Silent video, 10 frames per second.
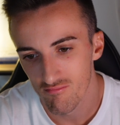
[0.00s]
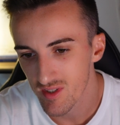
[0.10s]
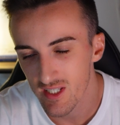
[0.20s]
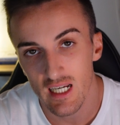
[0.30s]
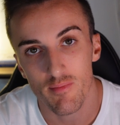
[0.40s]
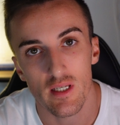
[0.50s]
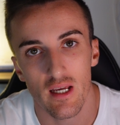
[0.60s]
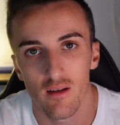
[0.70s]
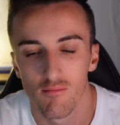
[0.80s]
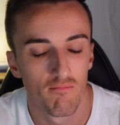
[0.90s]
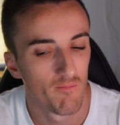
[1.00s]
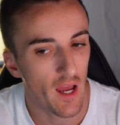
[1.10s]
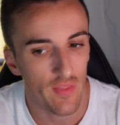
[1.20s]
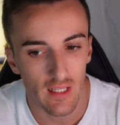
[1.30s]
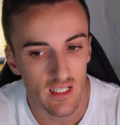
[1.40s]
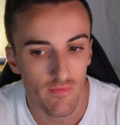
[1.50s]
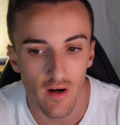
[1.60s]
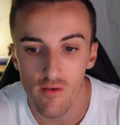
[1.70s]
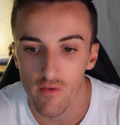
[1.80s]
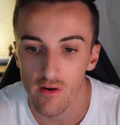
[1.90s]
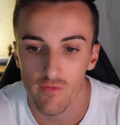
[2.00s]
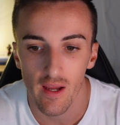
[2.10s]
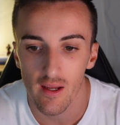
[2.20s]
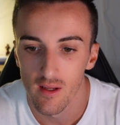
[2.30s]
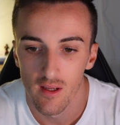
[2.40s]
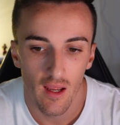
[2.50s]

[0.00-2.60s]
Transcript: 6%. I think that's very, very fair.